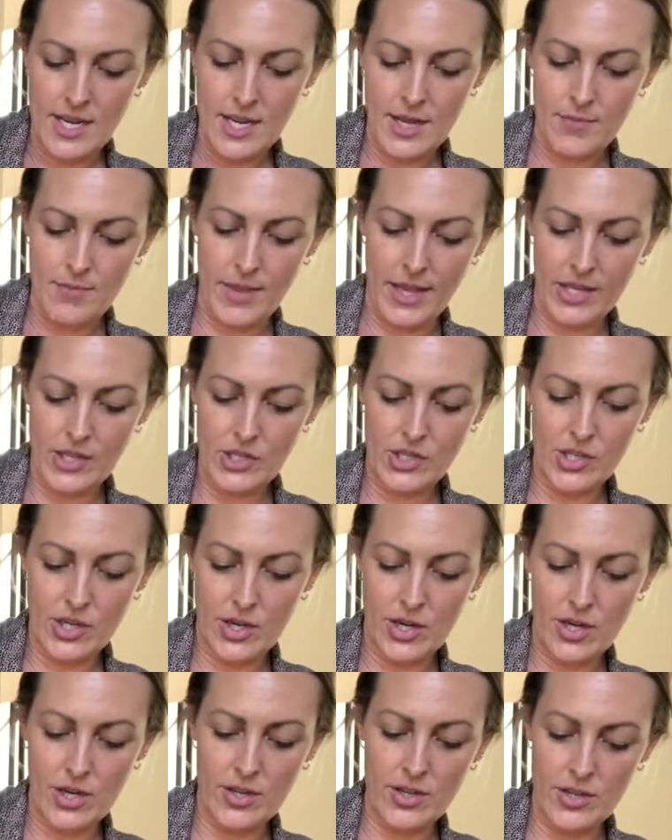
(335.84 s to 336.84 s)
Make
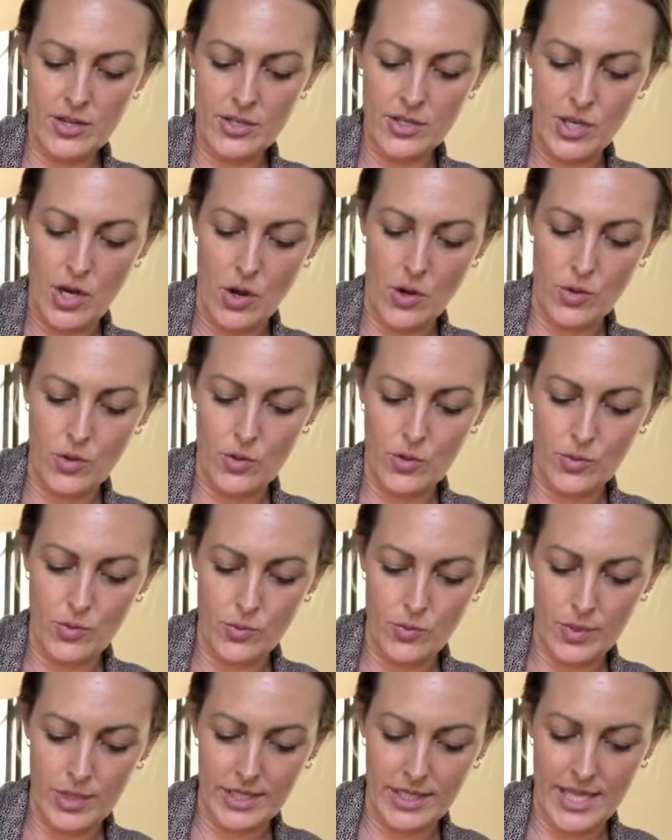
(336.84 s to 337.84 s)
sure there's no
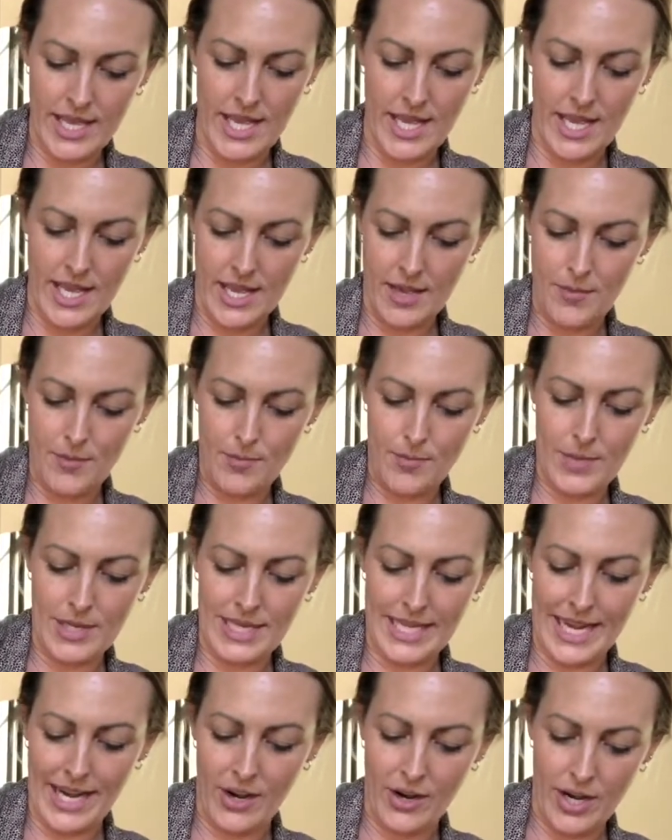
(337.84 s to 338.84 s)
really
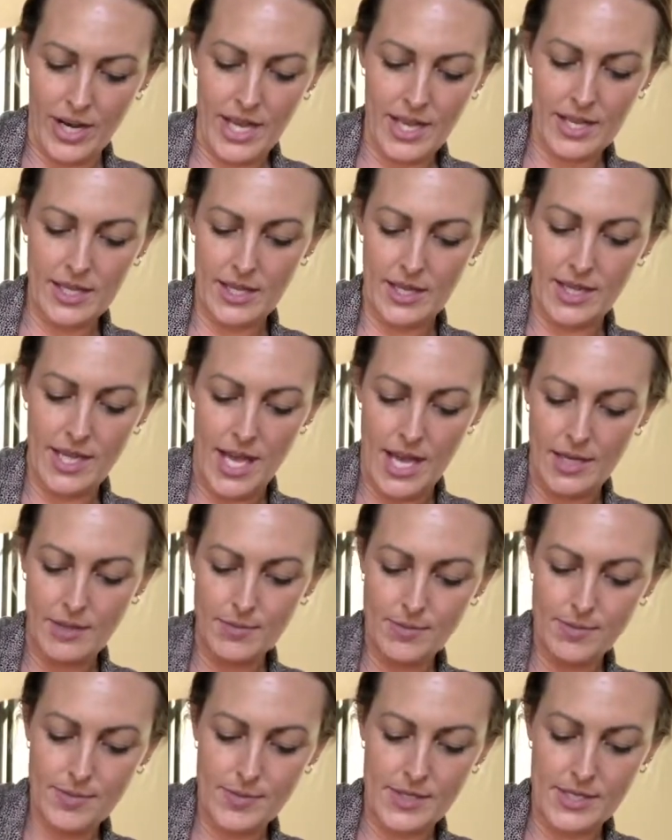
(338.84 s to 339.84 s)
glaring
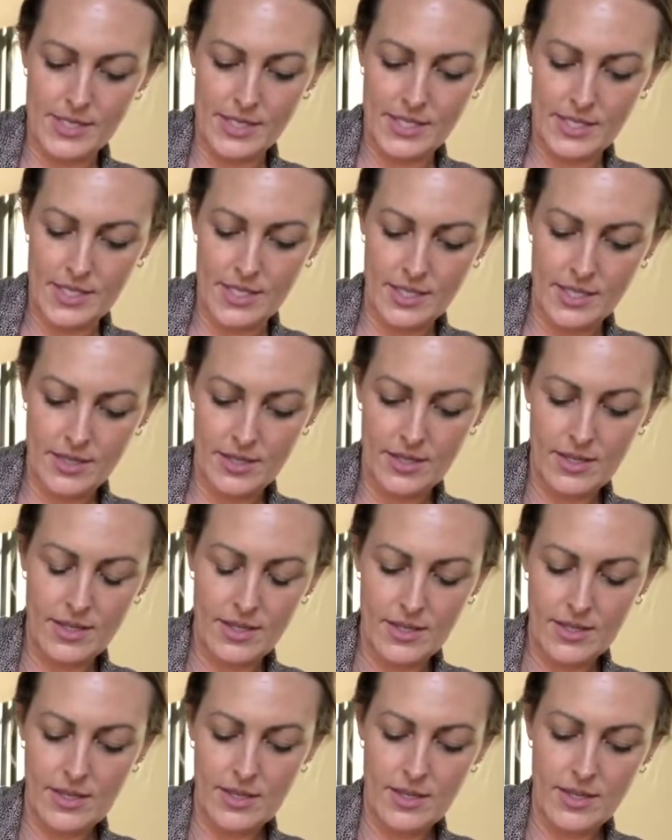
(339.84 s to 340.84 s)
lumps.
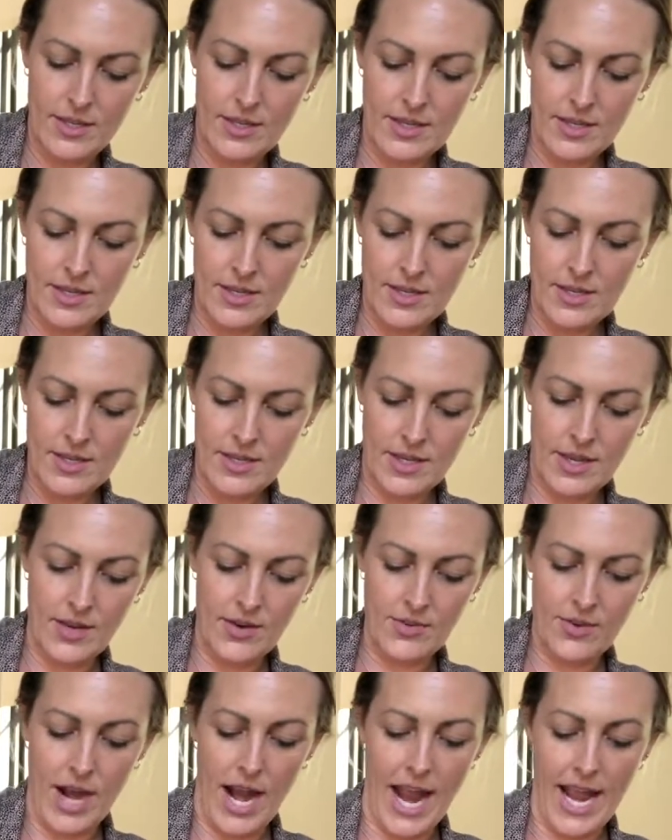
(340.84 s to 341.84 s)
All
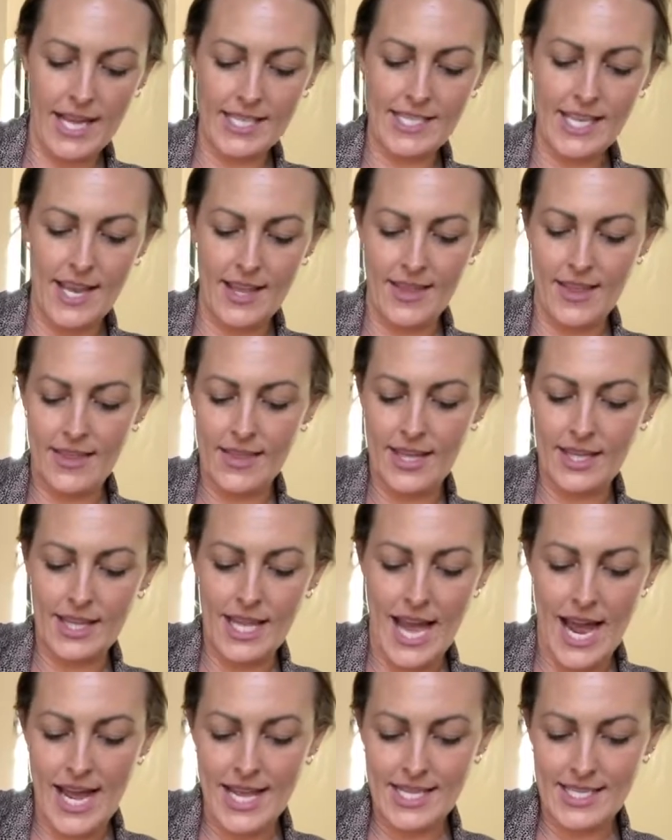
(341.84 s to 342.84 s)
right, and then the
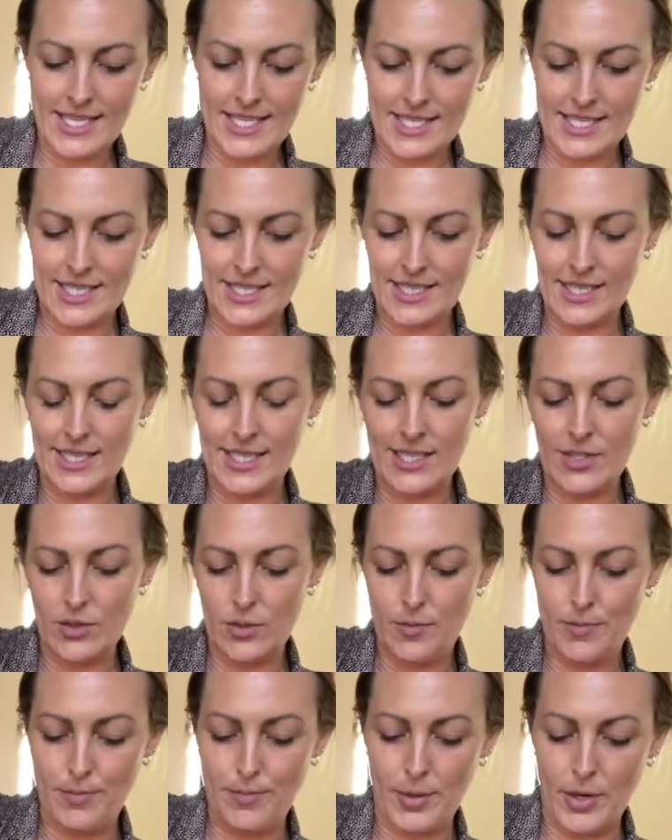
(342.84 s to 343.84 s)
last
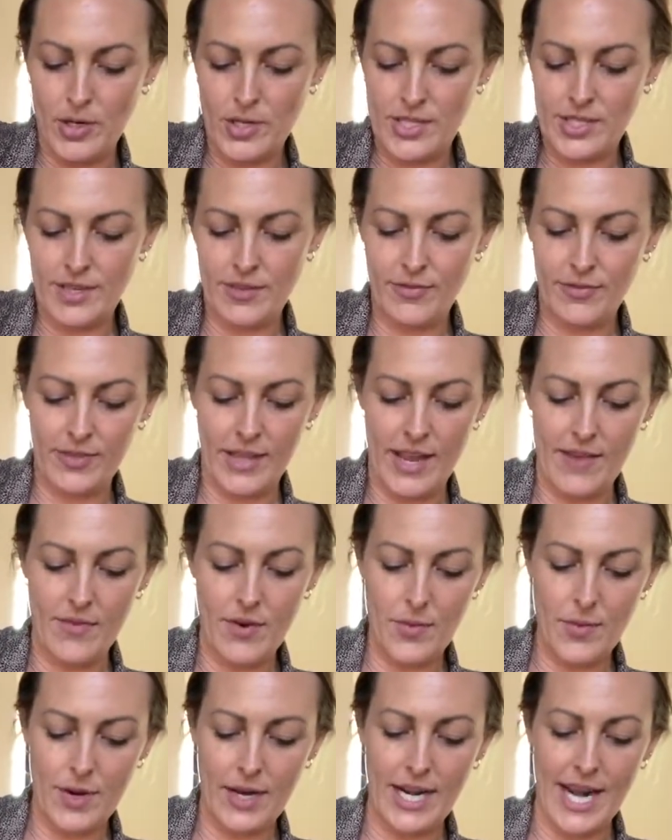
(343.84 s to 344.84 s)
little burst of flavor
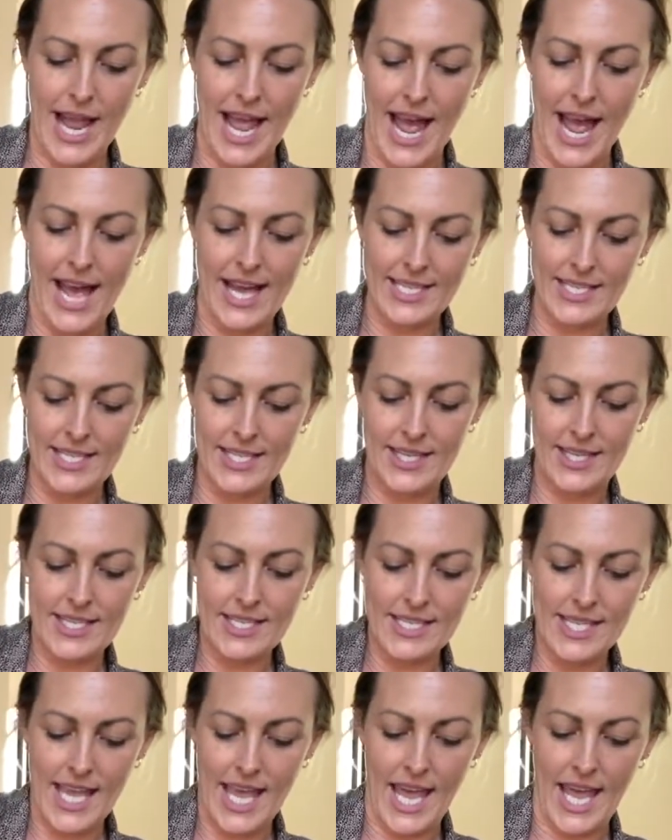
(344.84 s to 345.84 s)
we're gonna add to
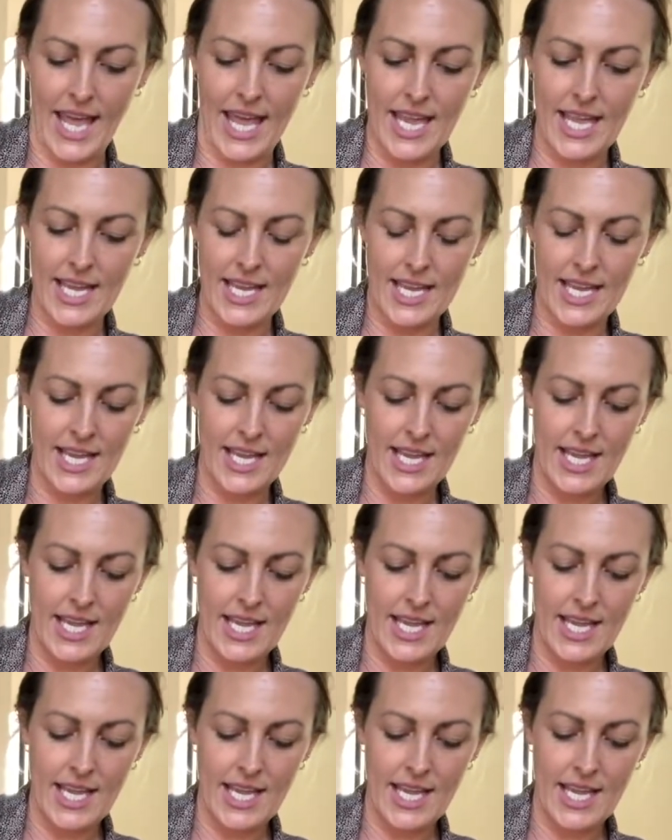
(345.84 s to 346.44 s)
this cake